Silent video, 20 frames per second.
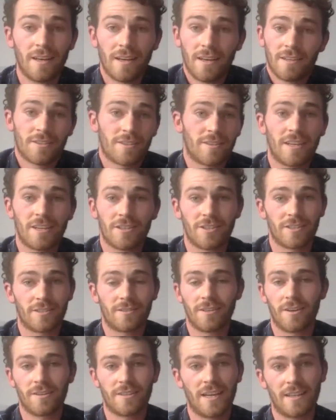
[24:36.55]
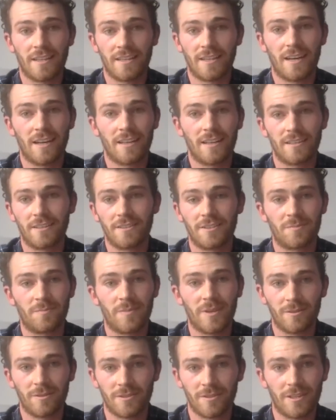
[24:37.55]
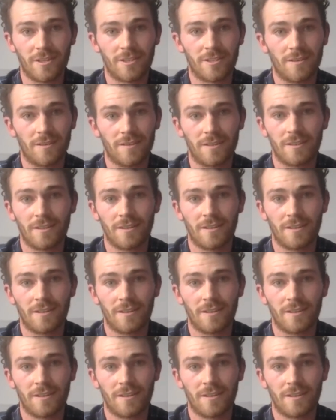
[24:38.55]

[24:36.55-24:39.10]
and so that just goes hand in hand, and it just builds on each other.